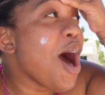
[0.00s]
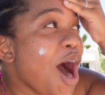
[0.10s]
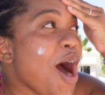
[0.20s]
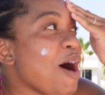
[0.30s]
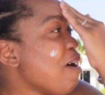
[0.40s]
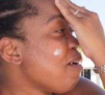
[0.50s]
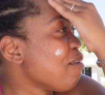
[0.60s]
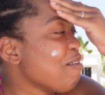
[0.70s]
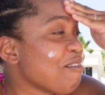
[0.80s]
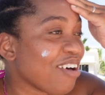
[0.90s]

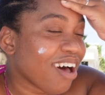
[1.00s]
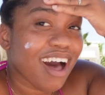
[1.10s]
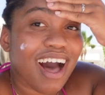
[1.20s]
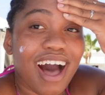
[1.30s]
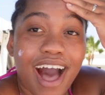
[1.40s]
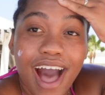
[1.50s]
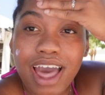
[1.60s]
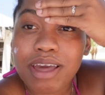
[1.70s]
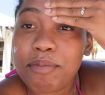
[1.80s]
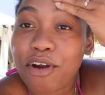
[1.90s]
oh
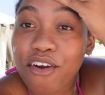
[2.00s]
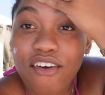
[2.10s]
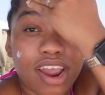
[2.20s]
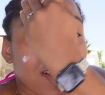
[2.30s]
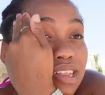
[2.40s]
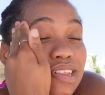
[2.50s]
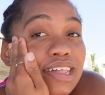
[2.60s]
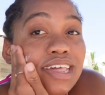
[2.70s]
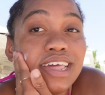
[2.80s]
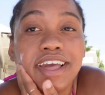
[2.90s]
I am
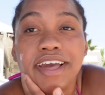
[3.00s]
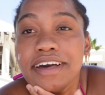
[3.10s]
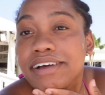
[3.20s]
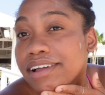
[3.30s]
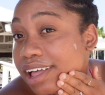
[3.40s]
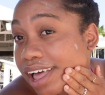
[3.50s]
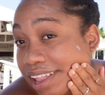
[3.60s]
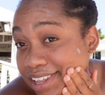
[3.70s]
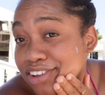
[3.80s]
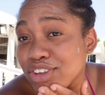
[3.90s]
crazy.
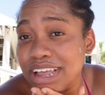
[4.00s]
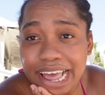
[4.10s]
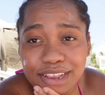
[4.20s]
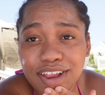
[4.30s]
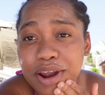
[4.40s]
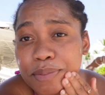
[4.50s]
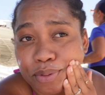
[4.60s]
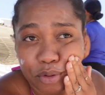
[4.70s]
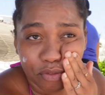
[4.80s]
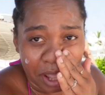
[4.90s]
At least you guys saw the
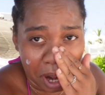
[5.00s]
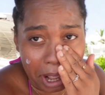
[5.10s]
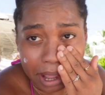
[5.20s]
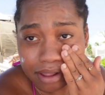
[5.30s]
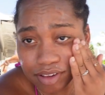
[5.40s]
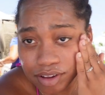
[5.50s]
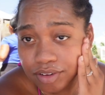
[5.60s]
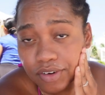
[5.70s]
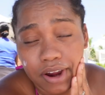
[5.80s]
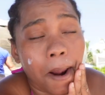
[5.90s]
proof that I got
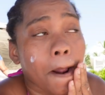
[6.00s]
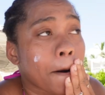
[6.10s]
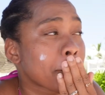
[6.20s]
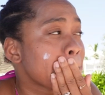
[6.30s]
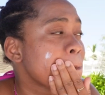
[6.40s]
sunscreen on.